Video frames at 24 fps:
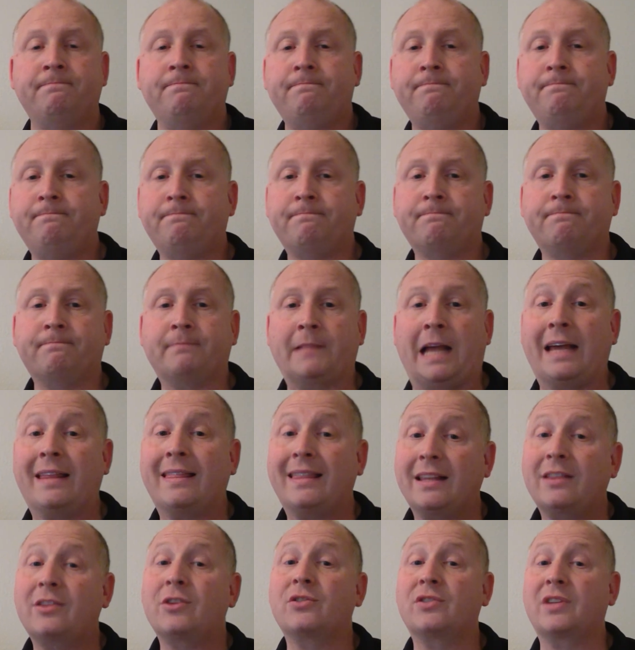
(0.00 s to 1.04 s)
I
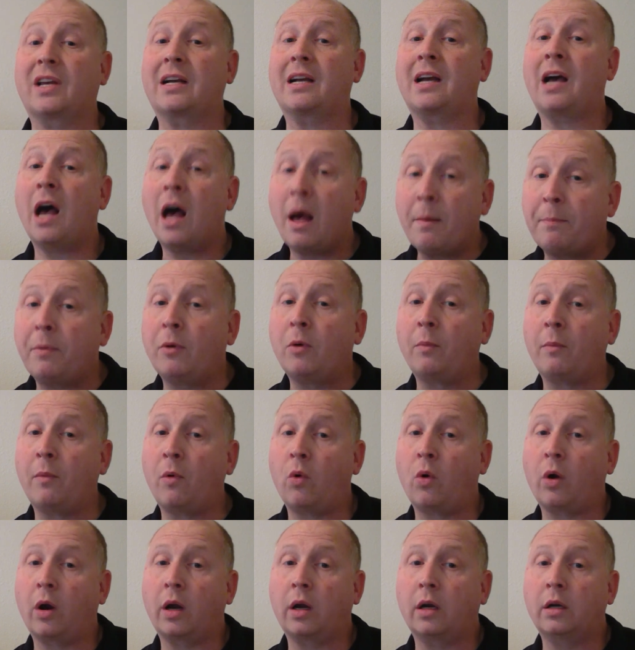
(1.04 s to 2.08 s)
think there's a couple
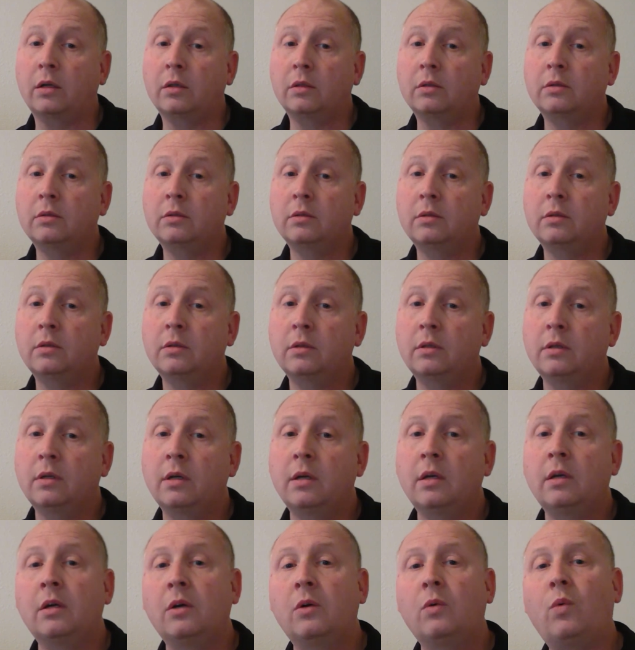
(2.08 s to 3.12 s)
more.
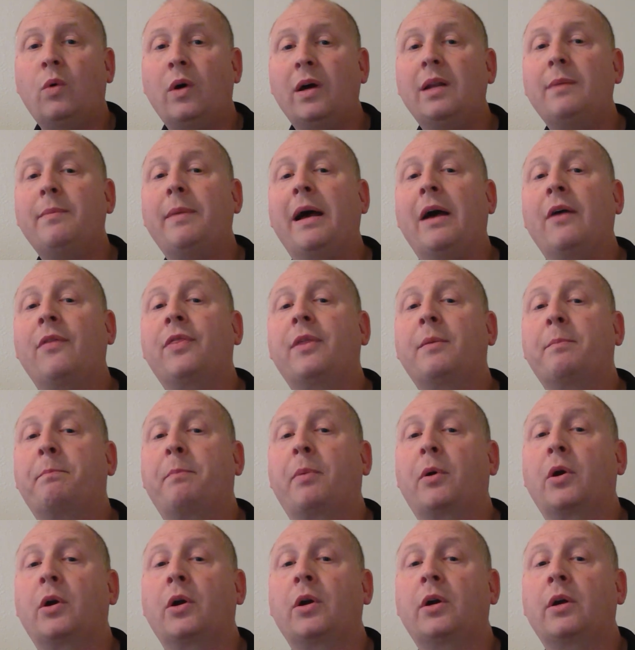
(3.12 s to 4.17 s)
What about the
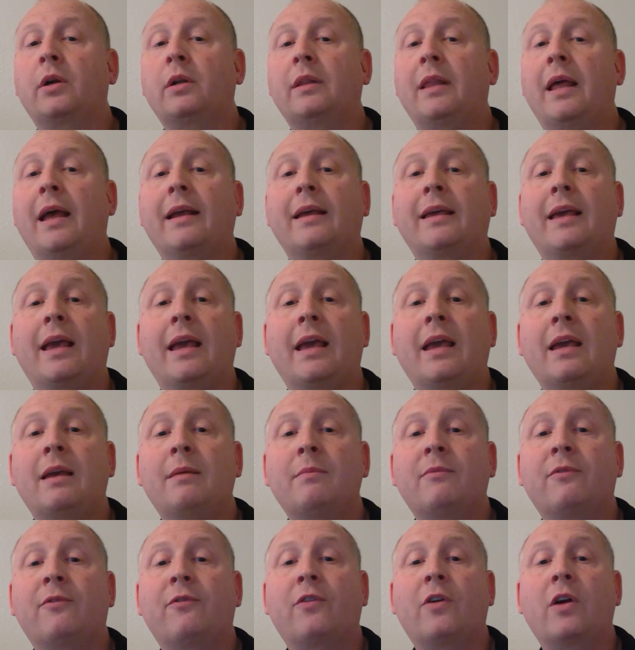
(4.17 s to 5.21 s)
bird that
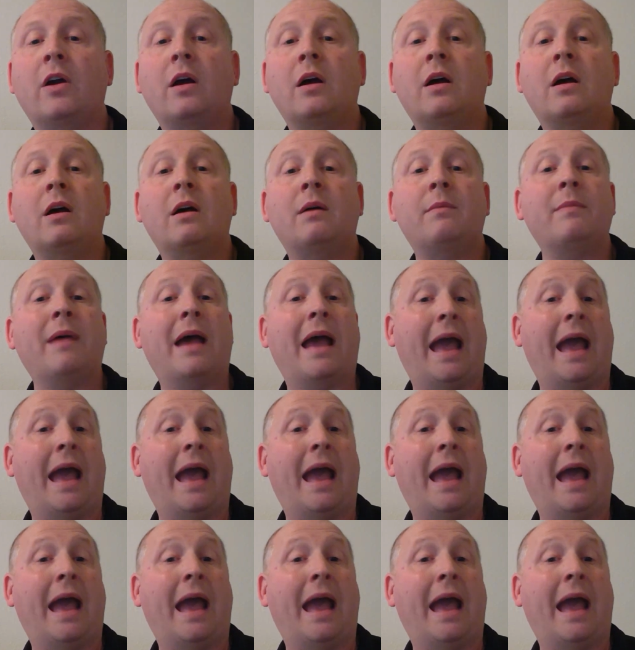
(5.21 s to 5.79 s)
came from